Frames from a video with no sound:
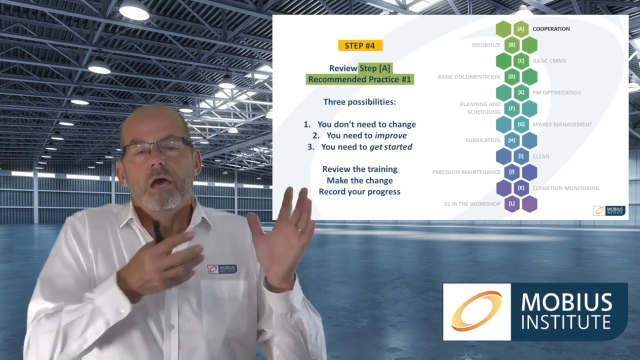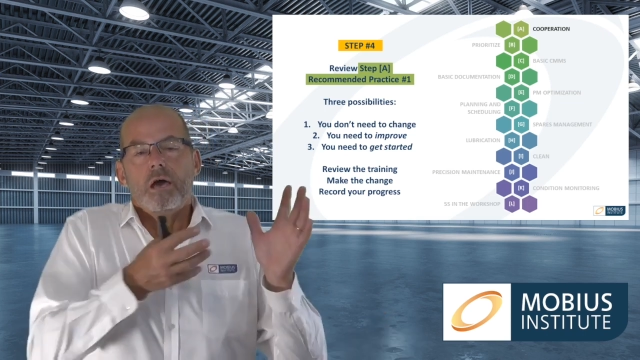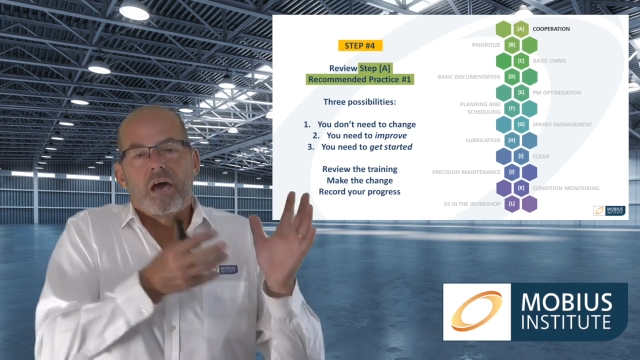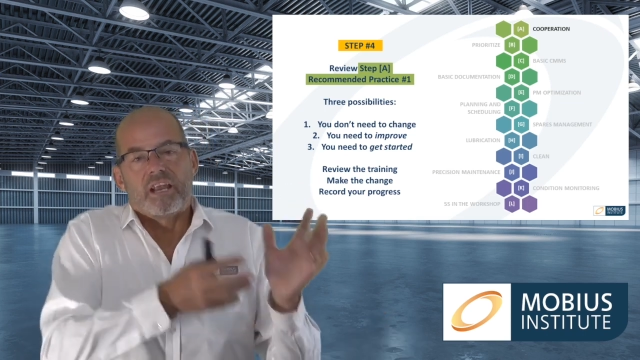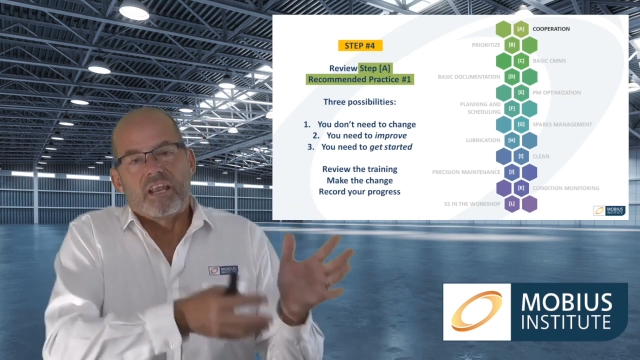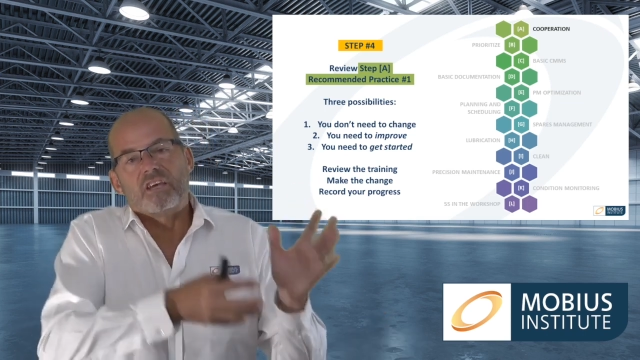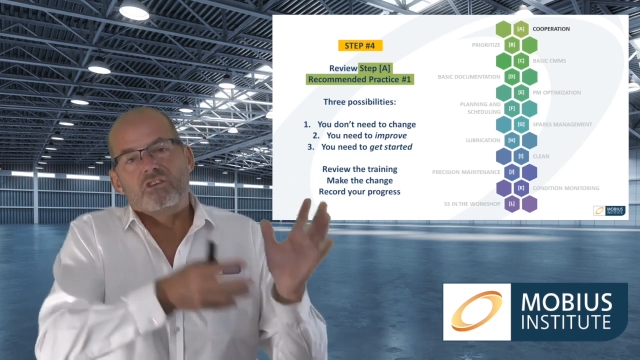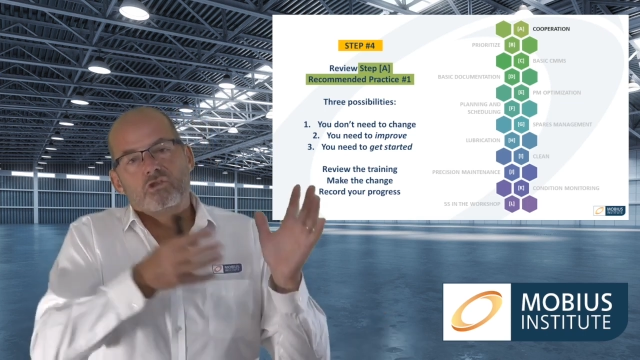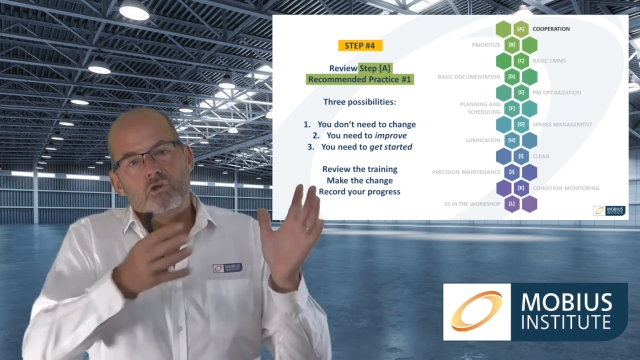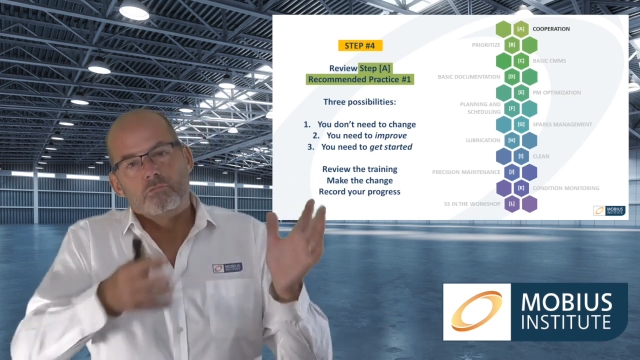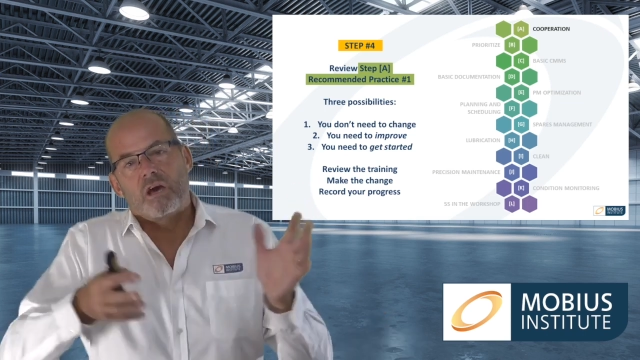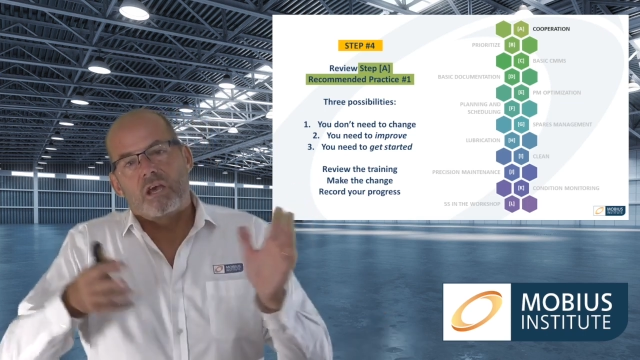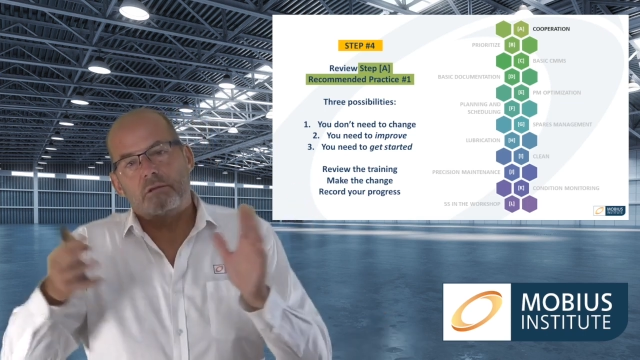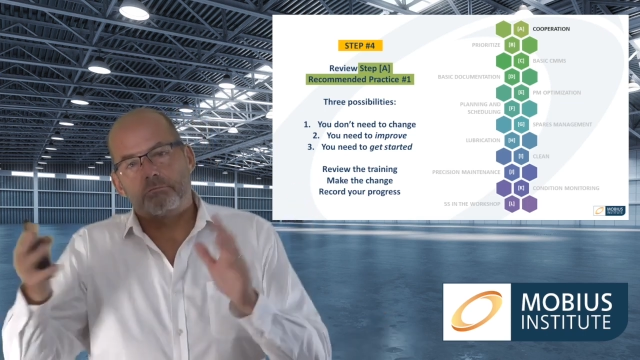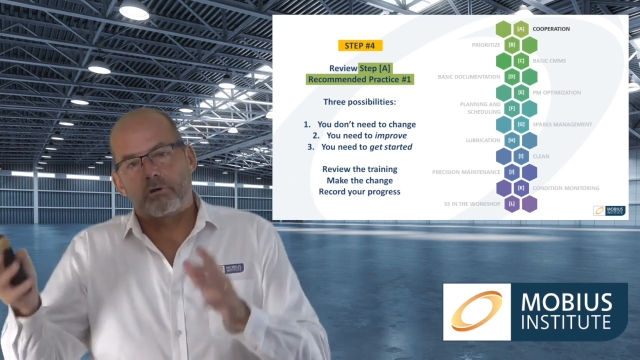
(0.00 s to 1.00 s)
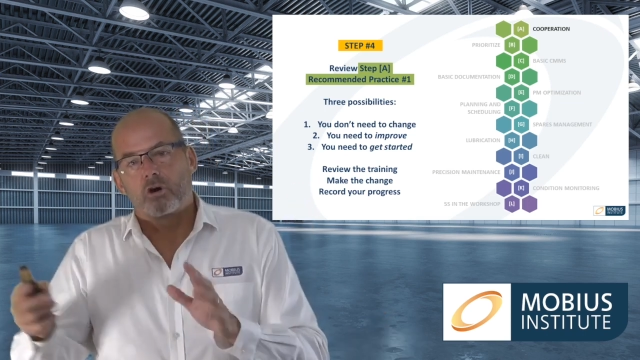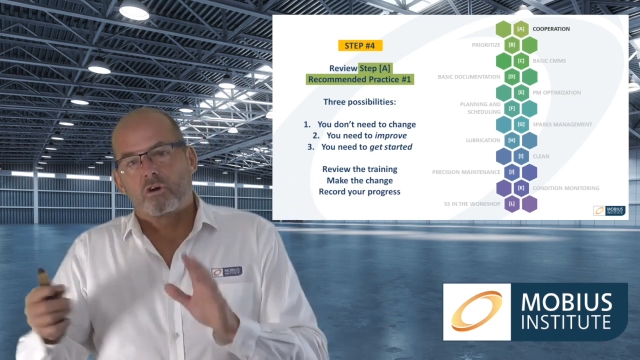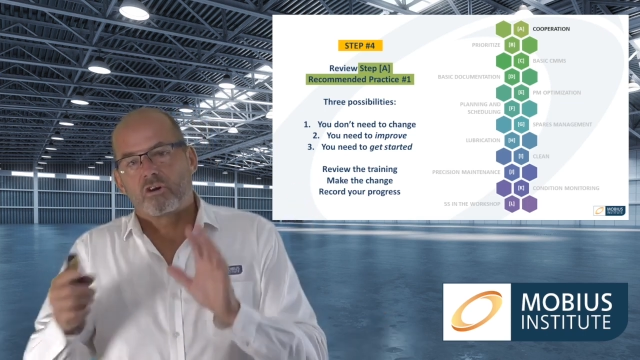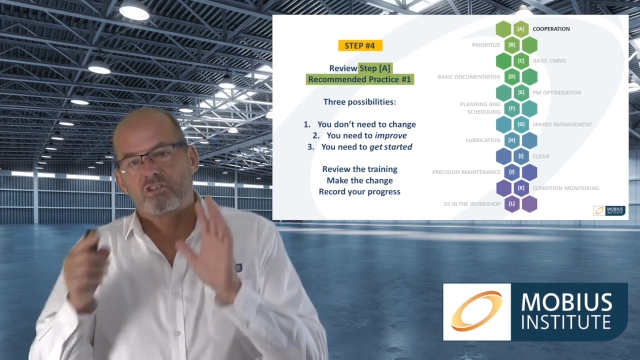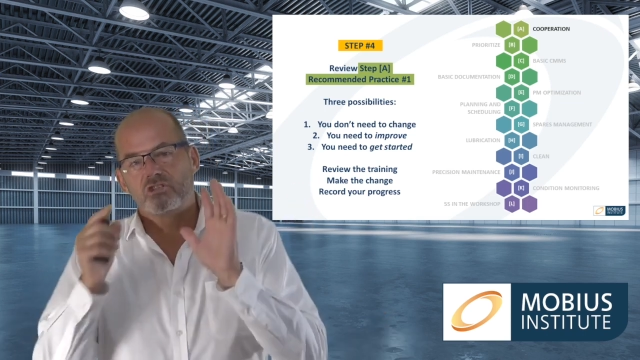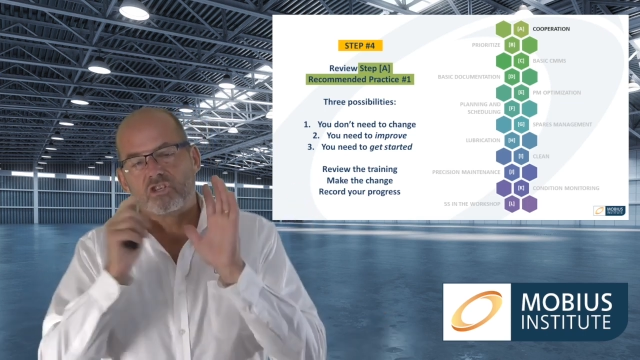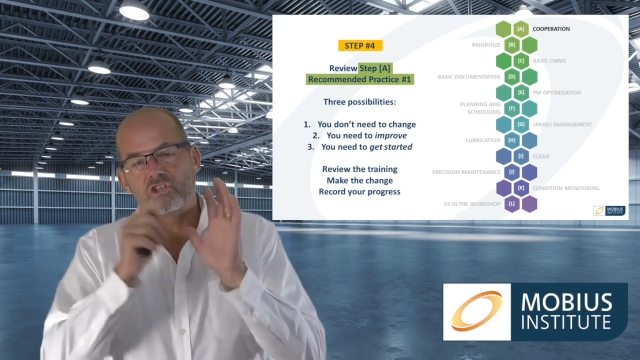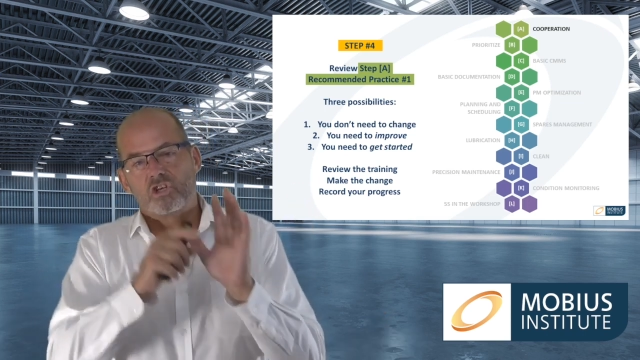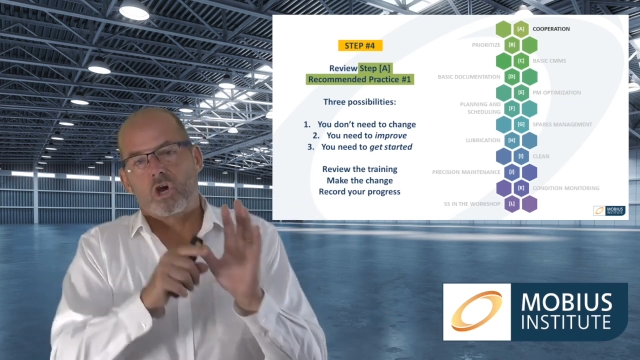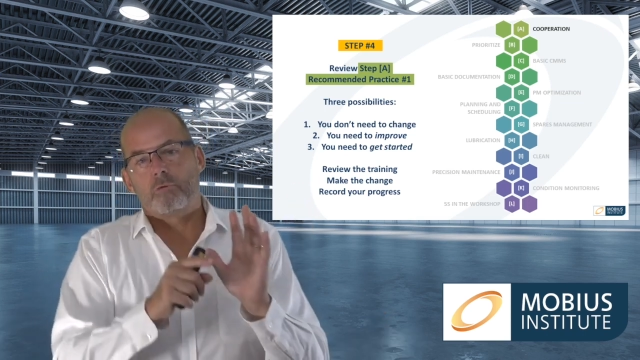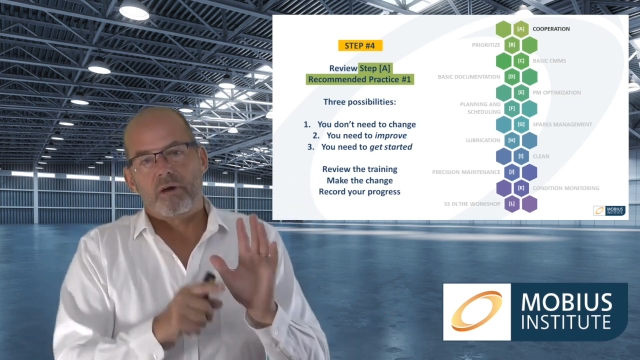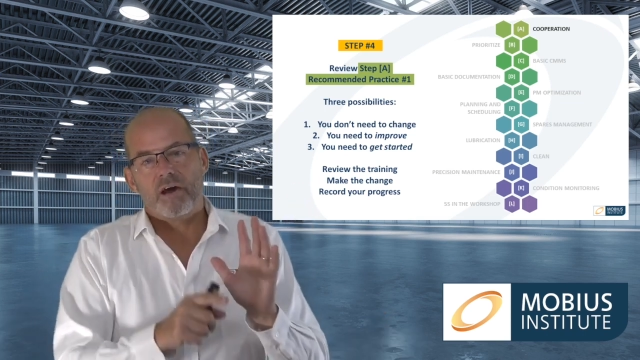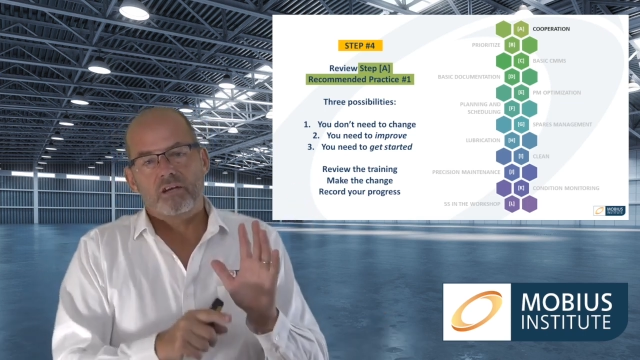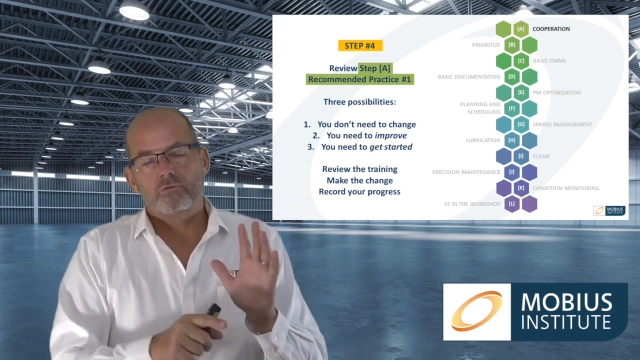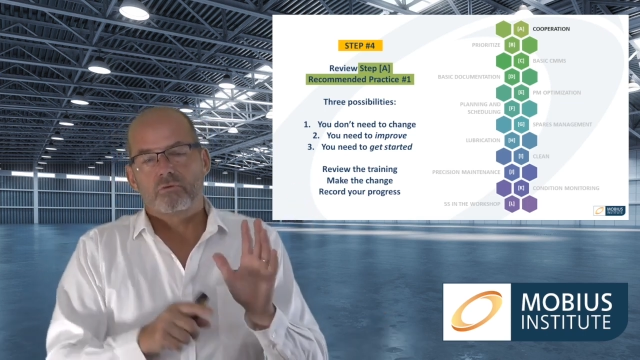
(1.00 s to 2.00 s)
And as you make progress, you can go
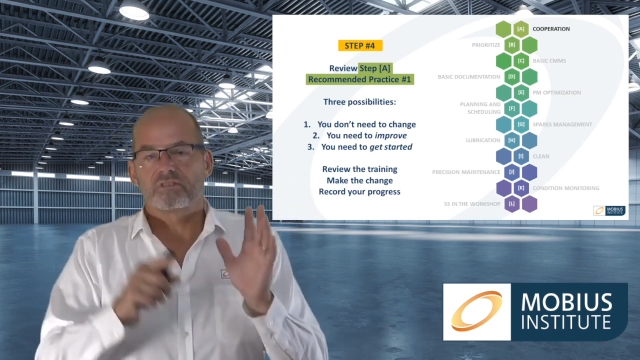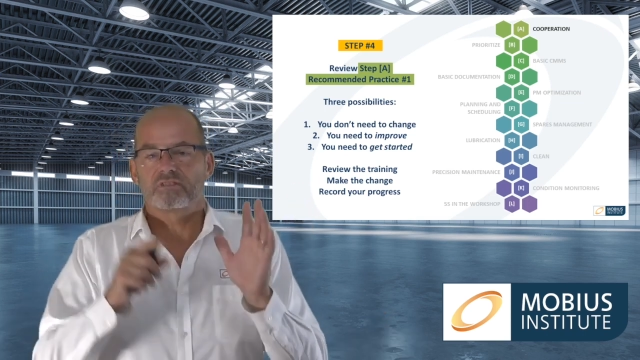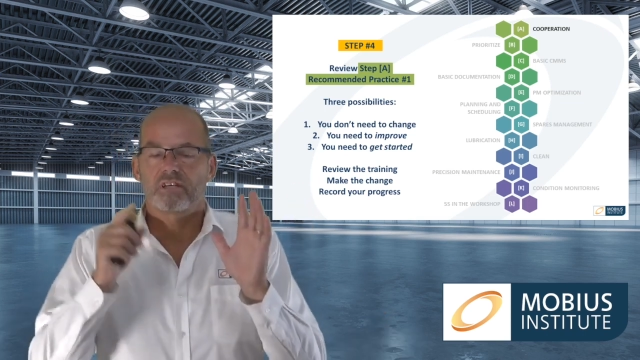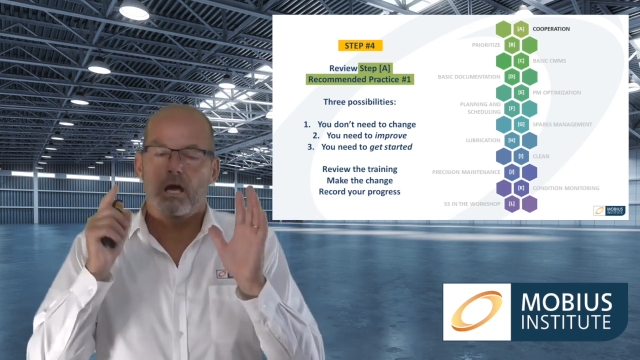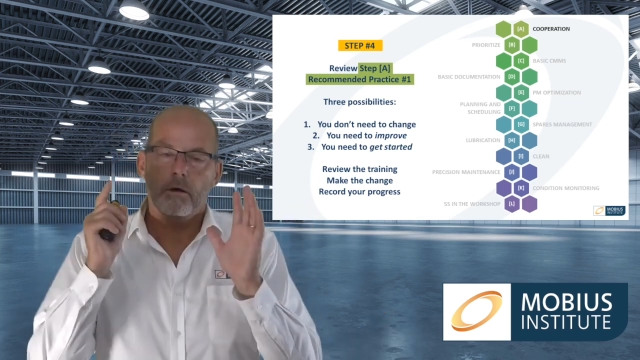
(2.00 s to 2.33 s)
back to it and say,